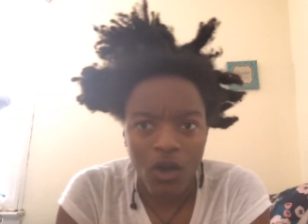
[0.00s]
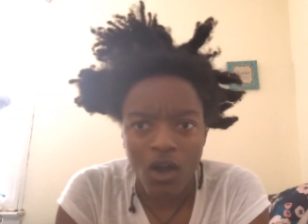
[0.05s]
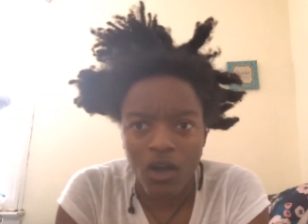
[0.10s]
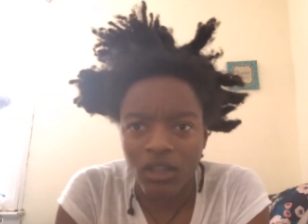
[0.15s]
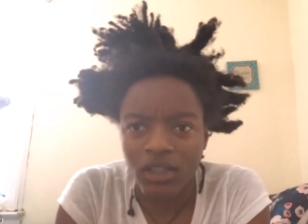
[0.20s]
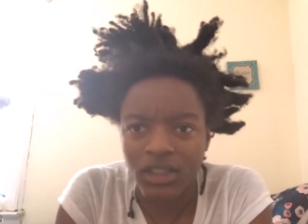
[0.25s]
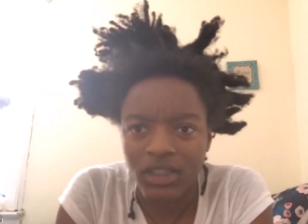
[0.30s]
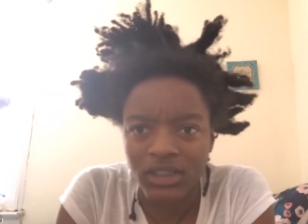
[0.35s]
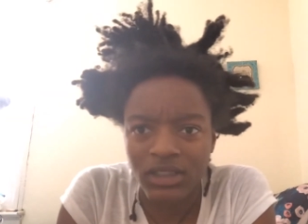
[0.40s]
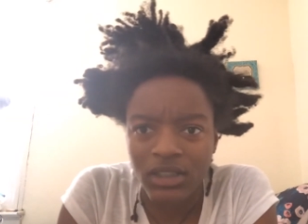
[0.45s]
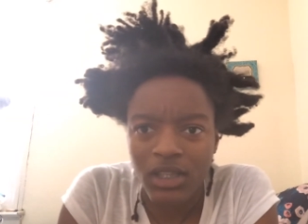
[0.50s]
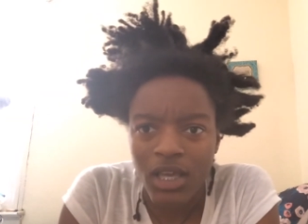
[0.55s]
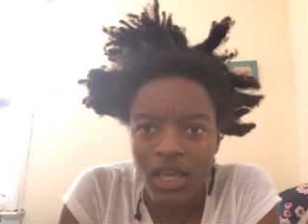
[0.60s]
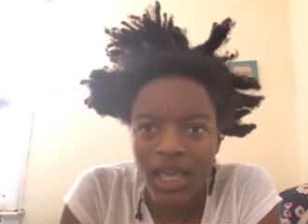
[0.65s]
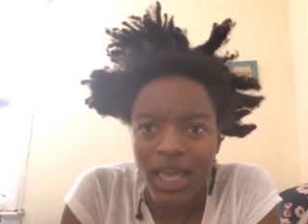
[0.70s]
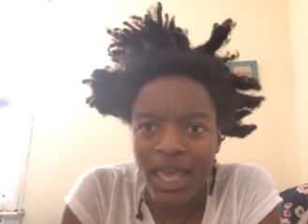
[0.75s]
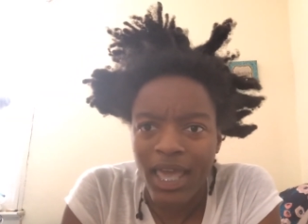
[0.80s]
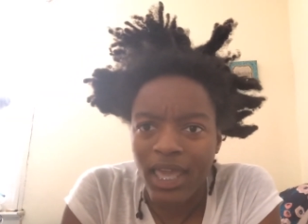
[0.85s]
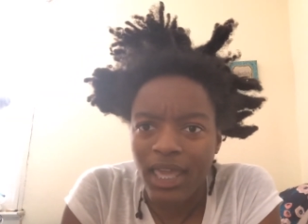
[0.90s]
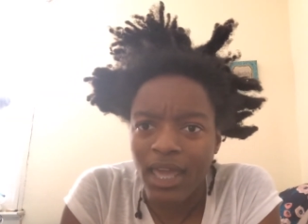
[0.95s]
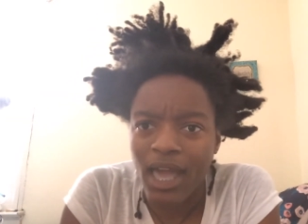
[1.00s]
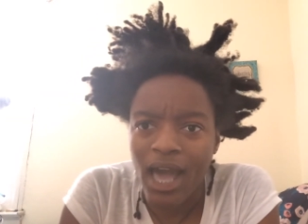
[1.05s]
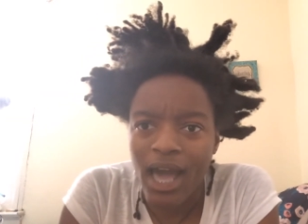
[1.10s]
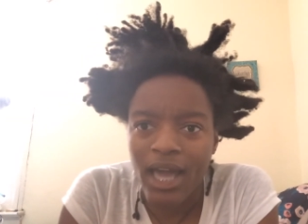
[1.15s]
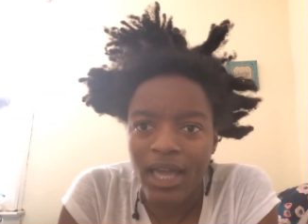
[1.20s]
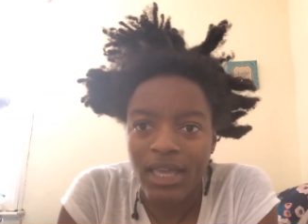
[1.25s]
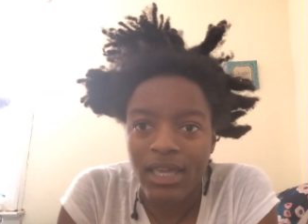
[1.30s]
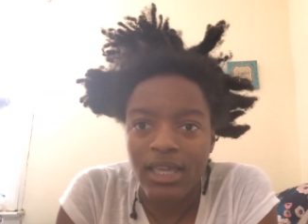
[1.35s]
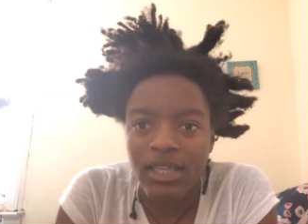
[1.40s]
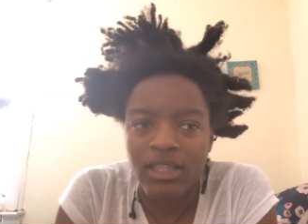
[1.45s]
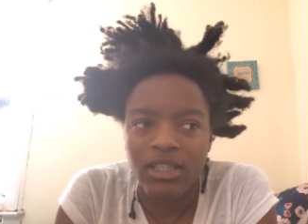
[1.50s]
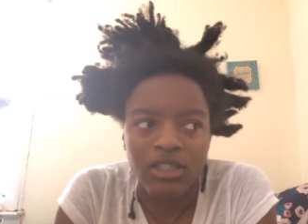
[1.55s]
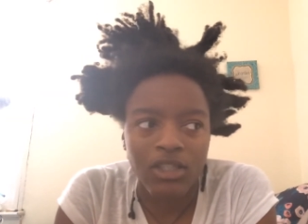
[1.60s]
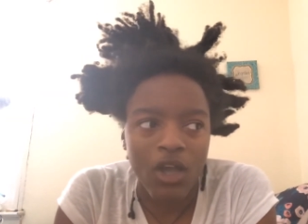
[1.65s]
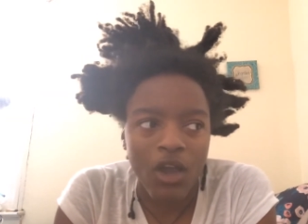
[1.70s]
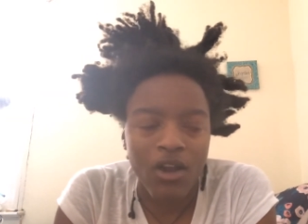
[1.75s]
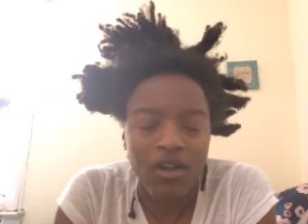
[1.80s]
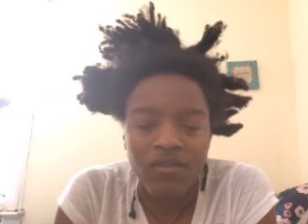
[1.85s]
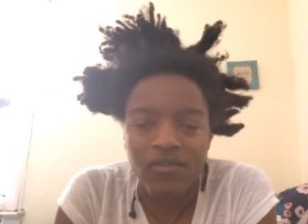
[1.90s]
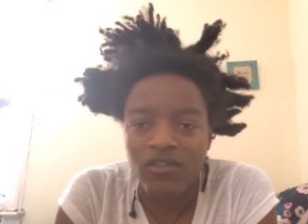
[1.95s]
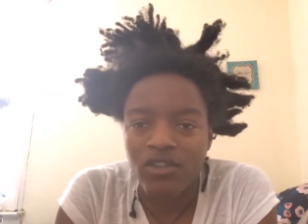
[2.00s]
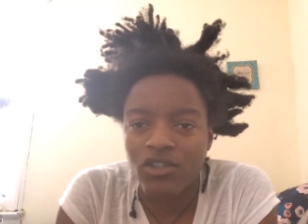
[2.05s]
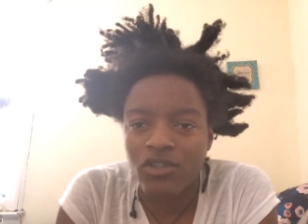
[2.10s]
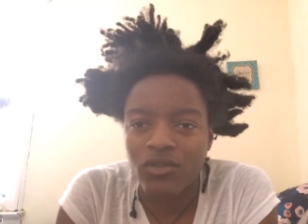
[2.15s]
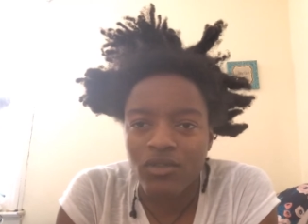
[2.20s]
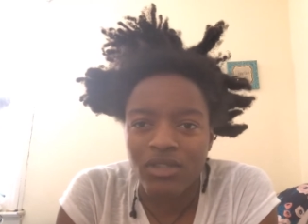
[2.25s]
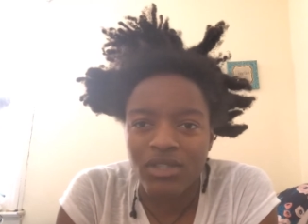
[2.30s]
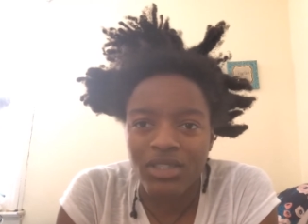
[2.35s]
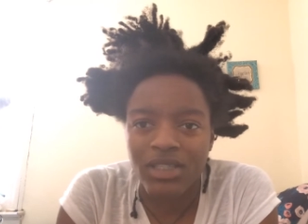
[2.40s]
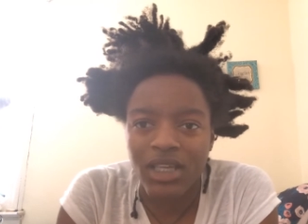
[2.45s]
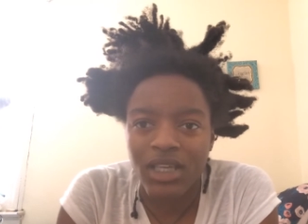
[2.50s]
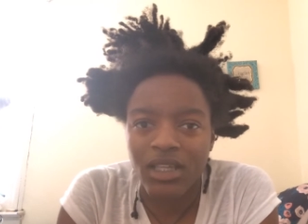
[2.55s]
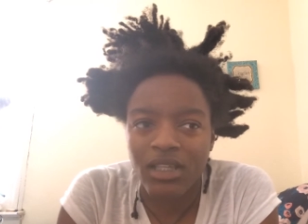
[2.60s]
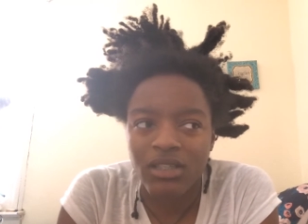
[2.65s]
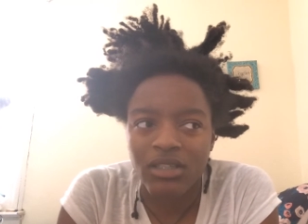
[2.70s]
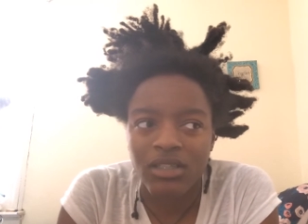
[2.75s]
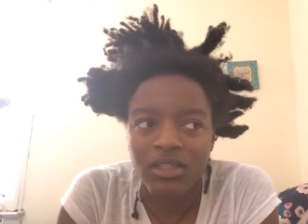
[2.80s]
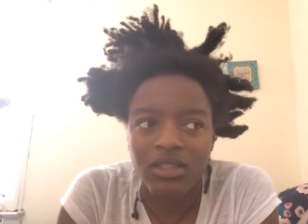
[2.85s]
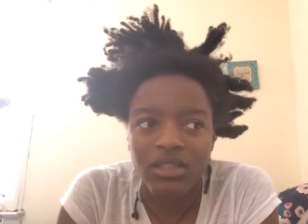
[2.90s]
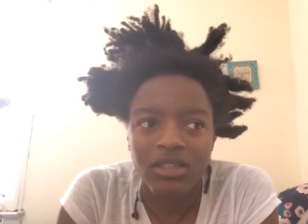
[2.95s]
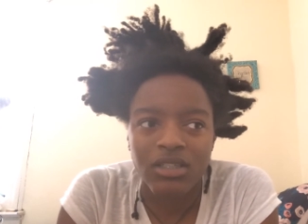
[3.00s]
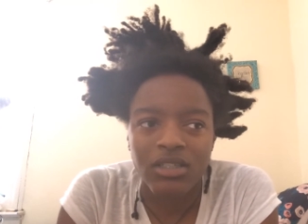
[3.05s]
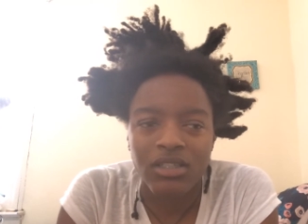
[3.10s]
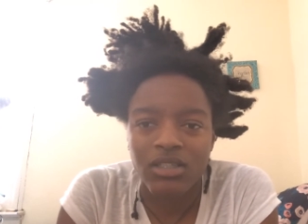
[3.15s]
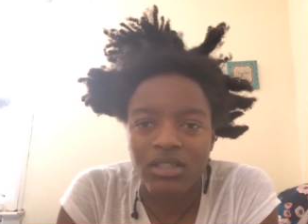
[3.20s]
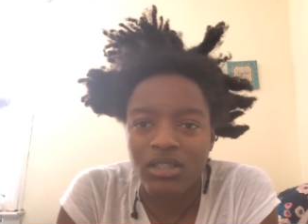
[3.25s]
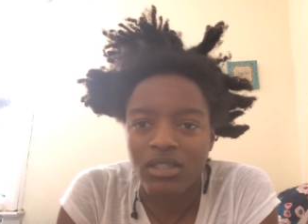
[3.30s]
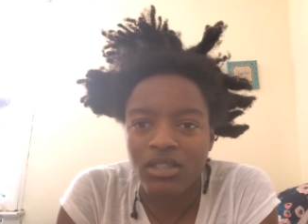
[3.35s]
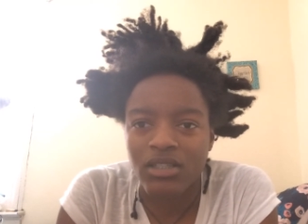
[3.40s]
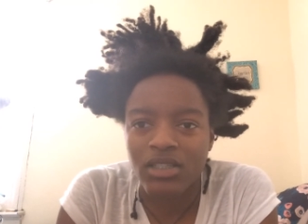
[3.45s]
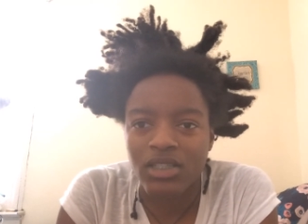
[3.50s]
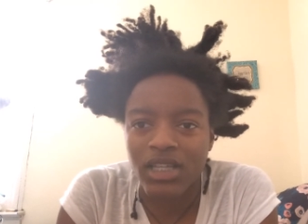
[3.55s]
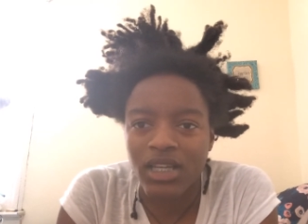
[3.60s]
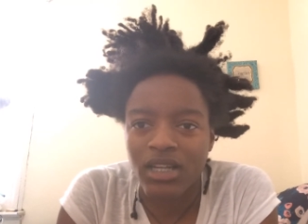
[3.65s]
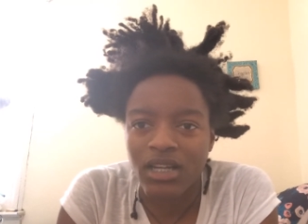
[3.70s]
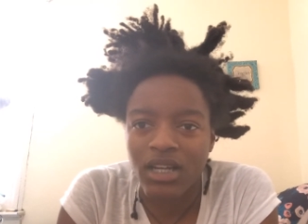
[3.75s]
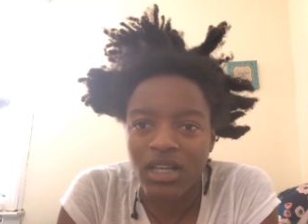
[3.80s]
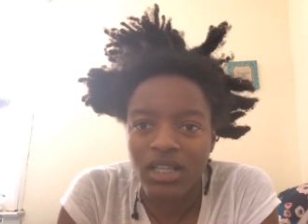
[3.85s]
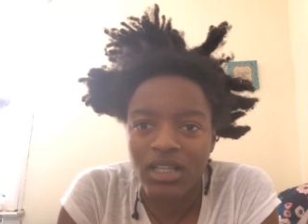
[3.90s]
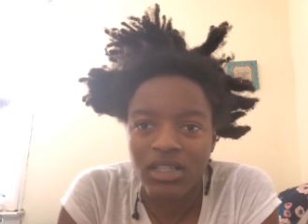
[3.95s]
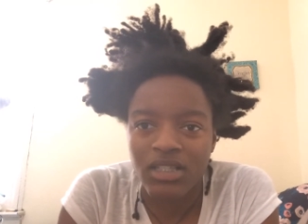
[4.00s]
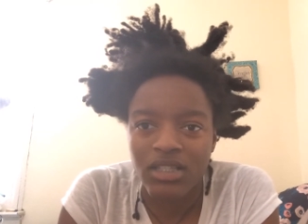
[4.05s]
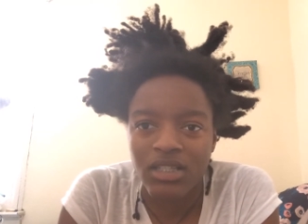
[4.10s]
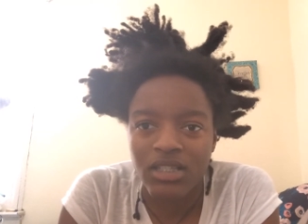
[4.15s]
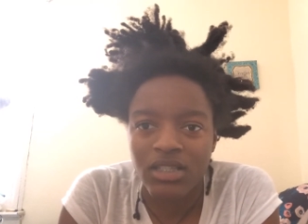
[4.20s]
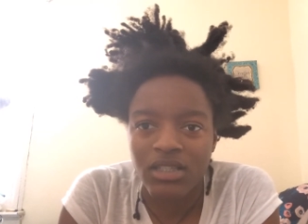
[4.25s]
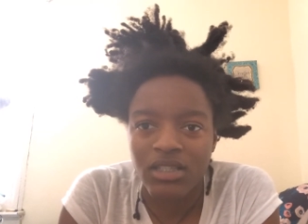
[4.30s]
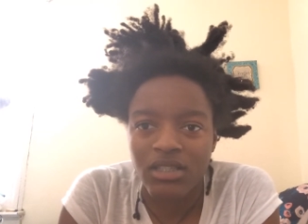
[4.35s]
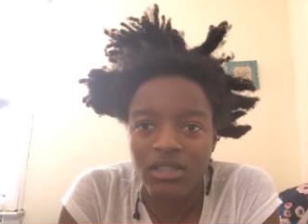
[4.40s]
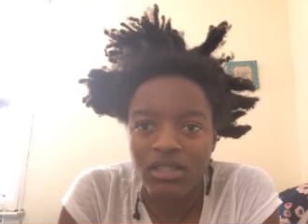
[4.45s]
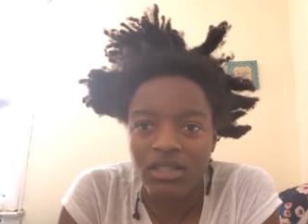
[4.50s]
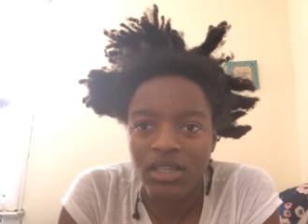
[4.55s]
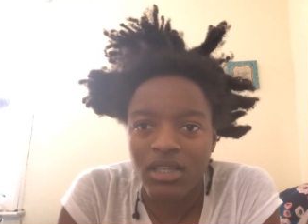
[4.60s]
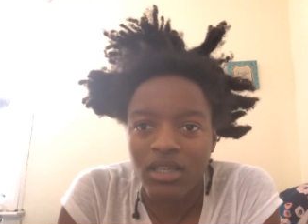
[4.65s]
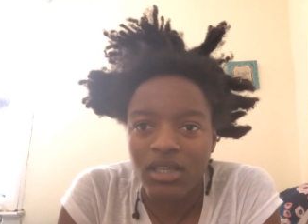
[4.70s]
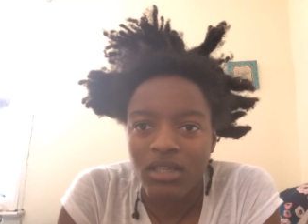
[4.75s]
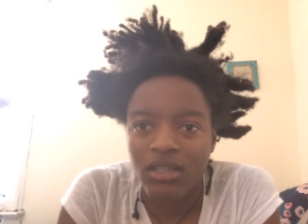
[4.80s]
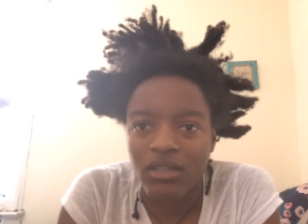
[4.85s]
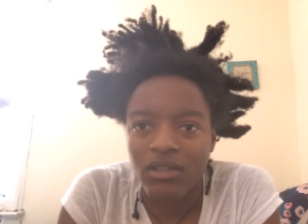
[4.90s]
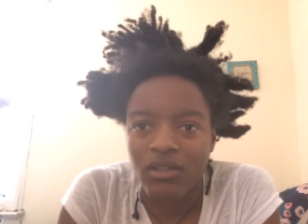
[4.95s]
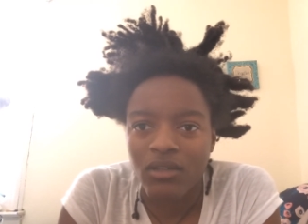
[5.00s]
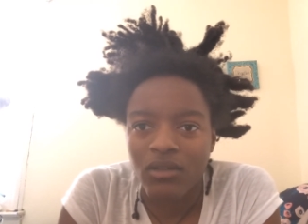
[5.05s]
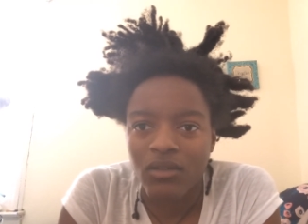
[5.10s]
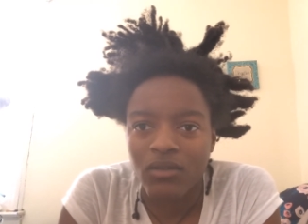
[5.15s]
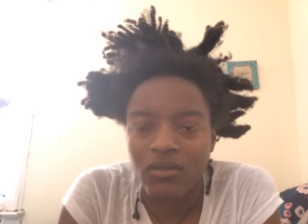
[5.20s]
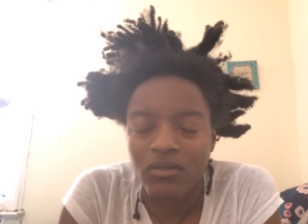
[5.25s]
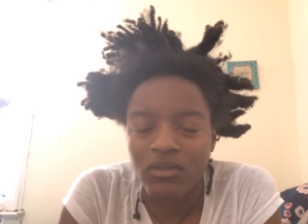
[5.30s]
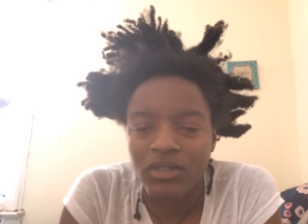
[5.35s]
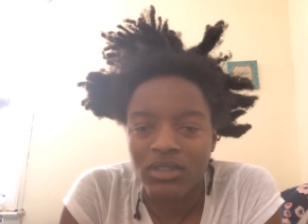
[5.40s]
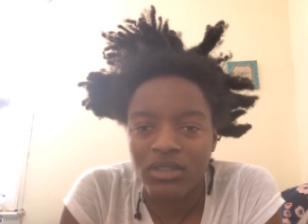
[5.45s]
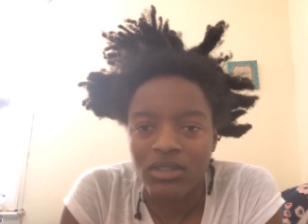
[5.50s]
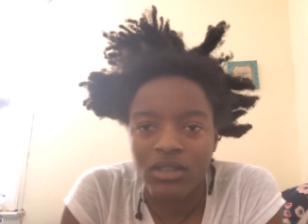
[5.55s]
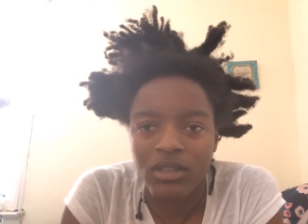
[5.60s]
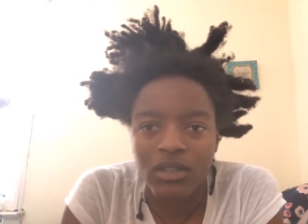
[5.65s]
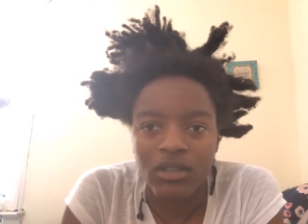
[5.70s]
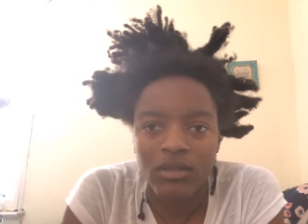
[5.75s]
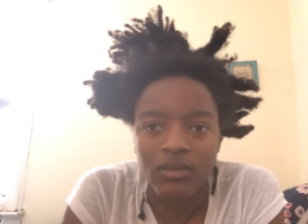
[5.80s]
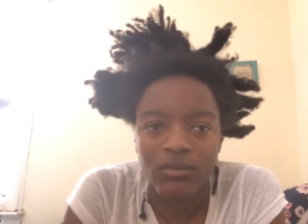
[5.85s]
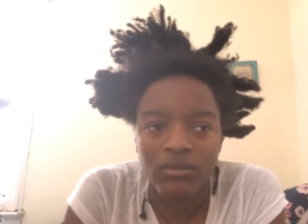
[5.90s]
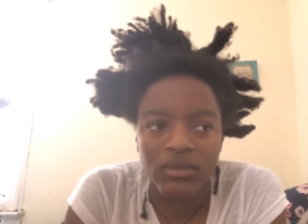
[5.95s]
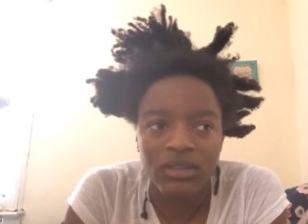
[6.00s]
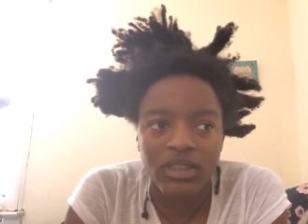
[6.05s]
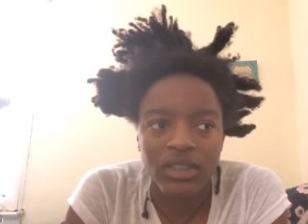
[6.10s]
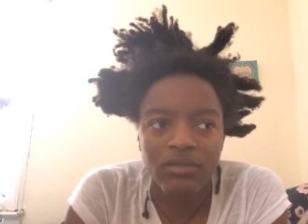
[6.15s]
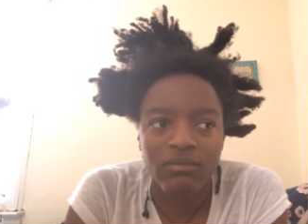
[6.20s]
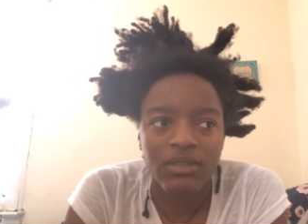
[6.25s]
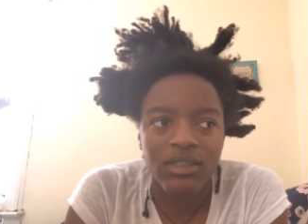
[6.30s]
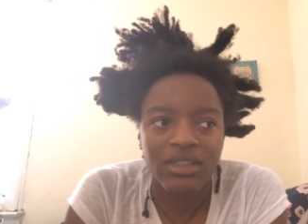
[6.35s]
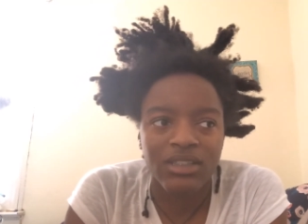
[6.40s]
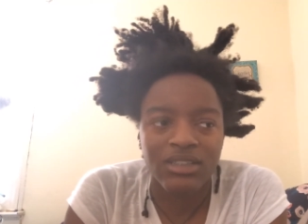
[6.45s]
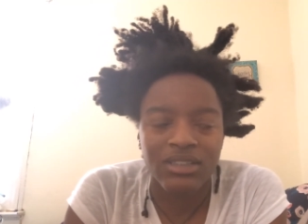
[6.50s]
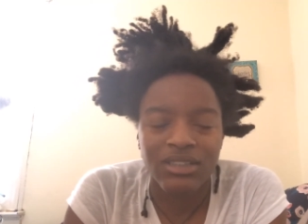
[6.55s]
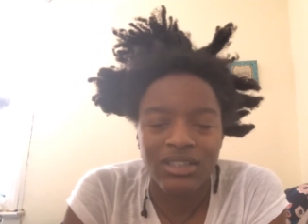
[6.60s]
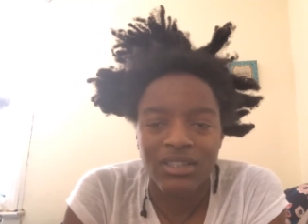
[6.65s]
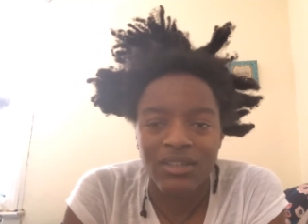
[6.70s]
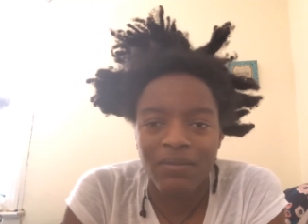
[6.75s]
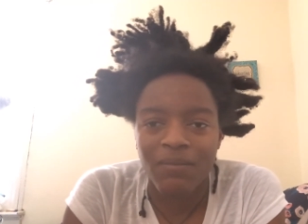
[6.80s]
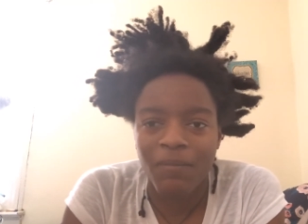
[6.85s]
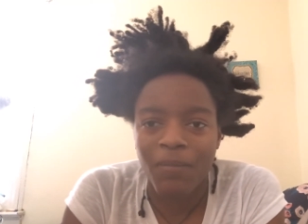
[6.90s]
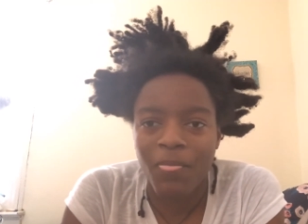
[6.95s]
all this AI, this artificial intelligence, technology, and, you know, TV and stuff.